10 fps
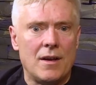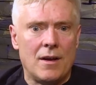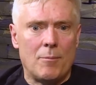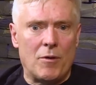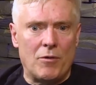
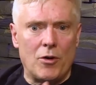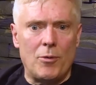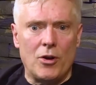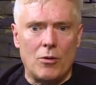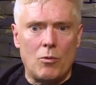
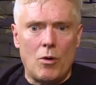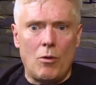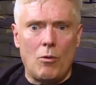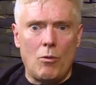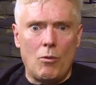proverbial.
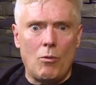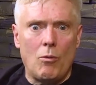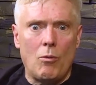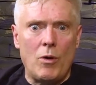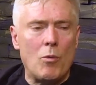
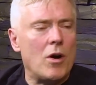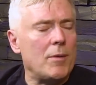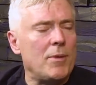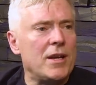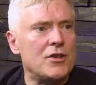We want to
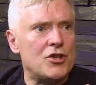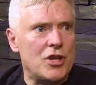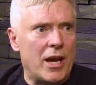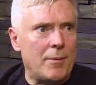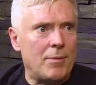be in
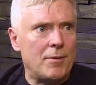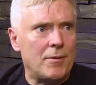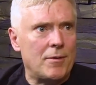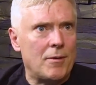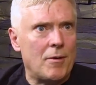shape.
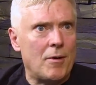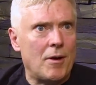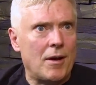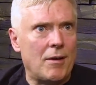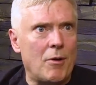
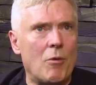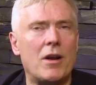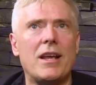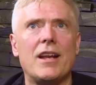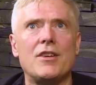We want
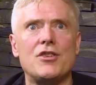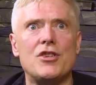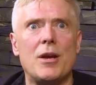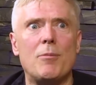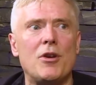to get into
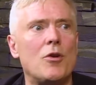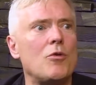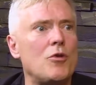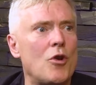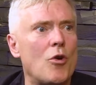shape, but you
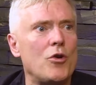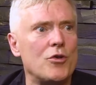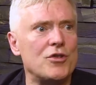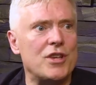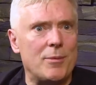don't know you're
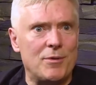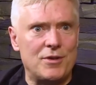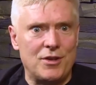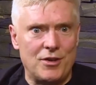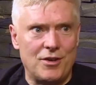in shape
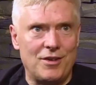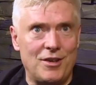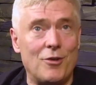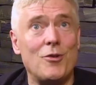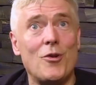until you
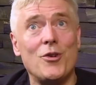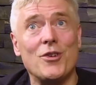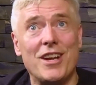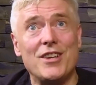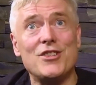don't know you're
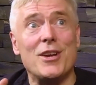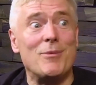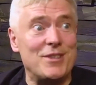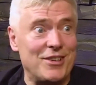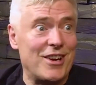in shape
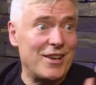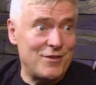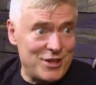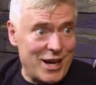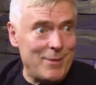until you're out of
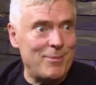shape.